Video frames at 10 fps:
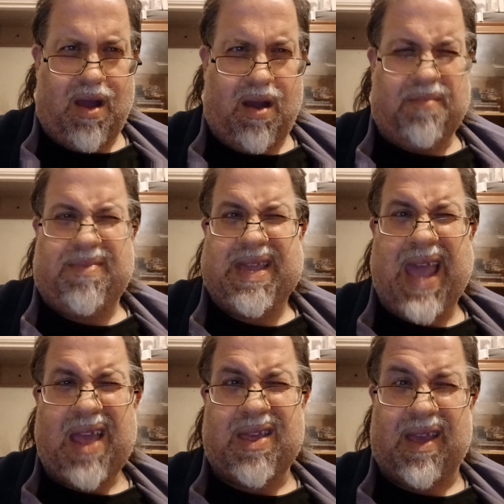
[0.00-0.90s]
I'm
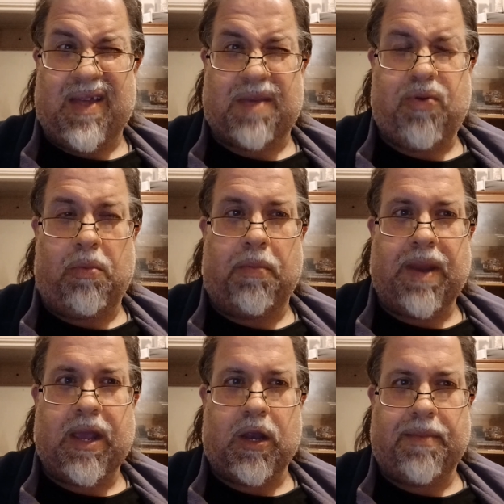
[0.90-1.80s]
guessing that's
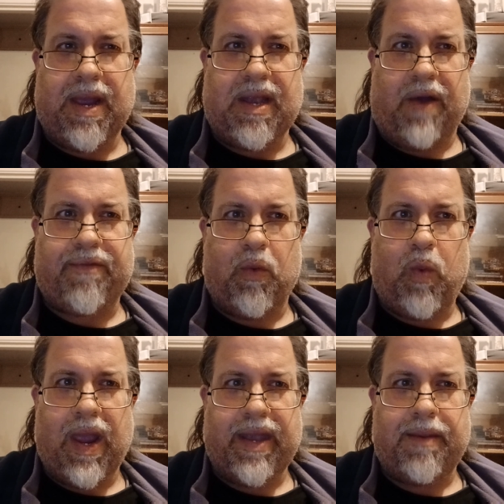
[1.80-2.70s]
probably going to be enough to
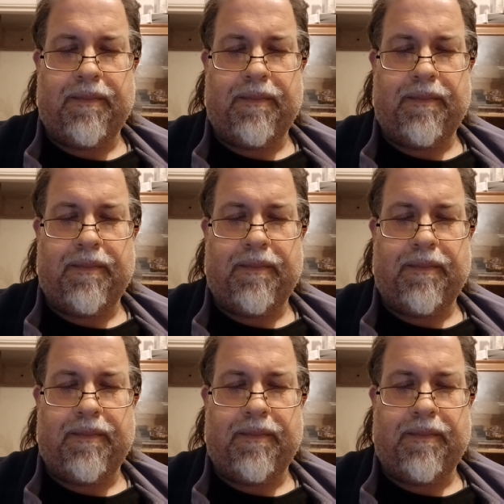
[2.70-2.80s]
win.